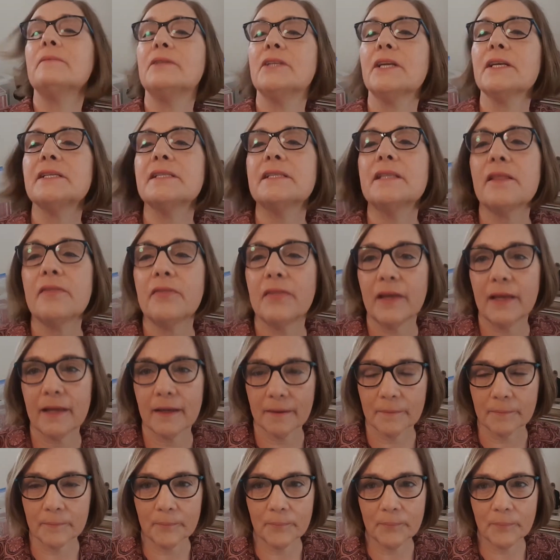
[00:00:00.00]
just the
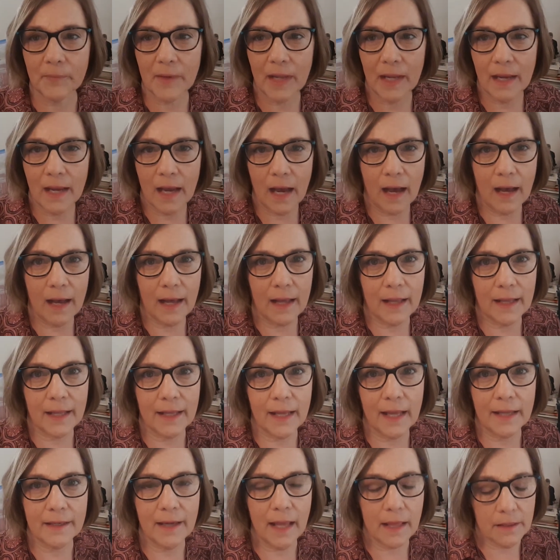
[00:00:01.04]
thing.
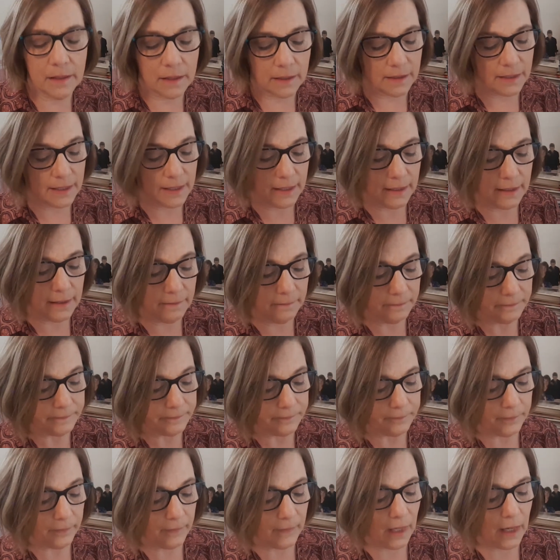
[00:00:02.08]
Another thing
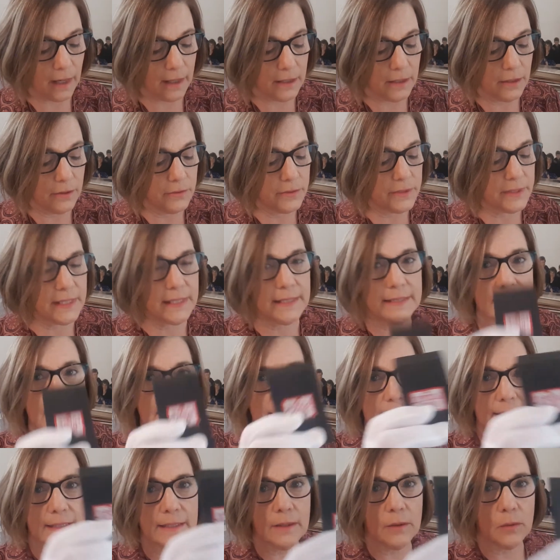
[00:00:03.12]
I use is
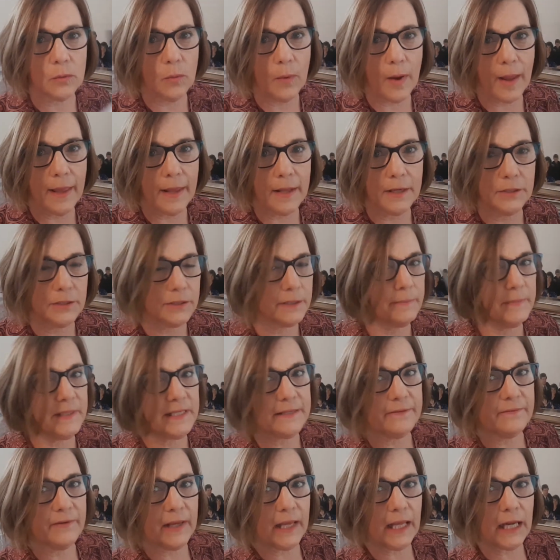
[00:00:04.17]
this little wedge. Let me
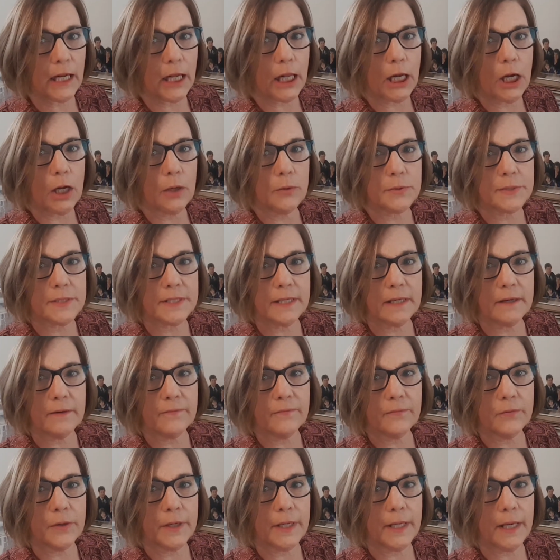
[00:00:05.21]
see if I can get it close there
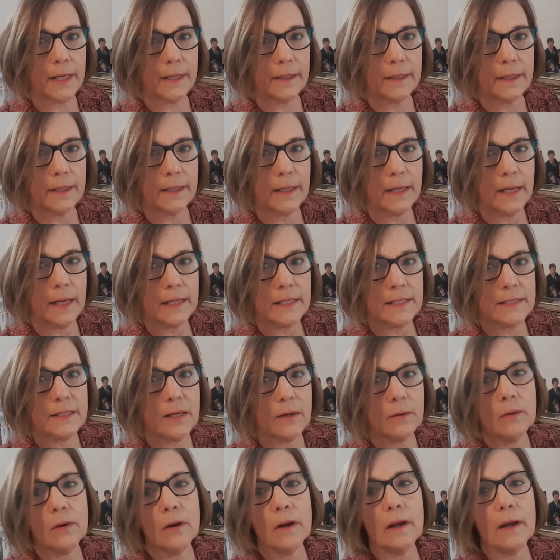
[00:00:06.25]
for you.
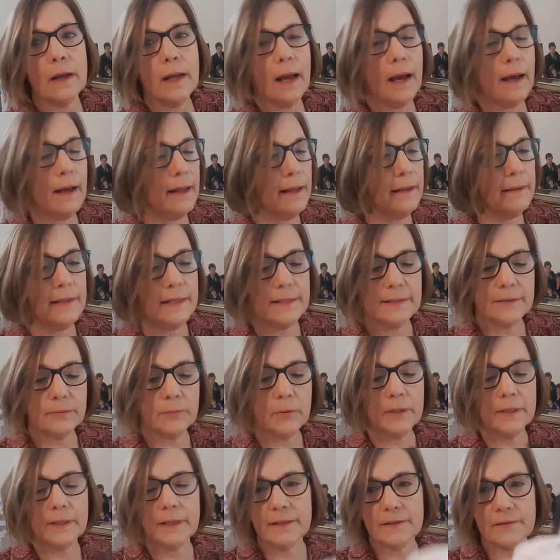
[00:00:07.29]
So this
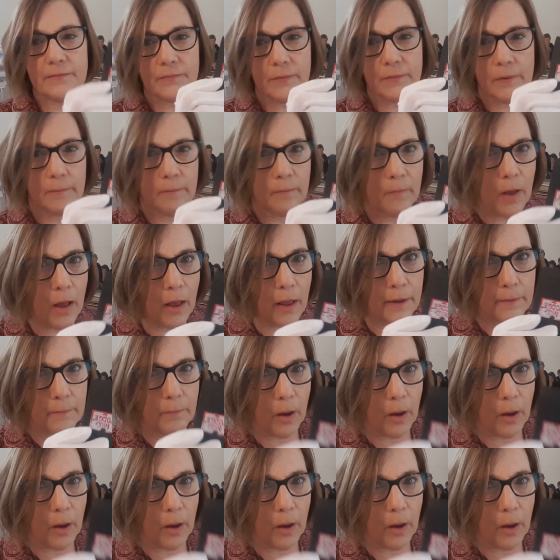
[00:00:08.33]
one is from Mod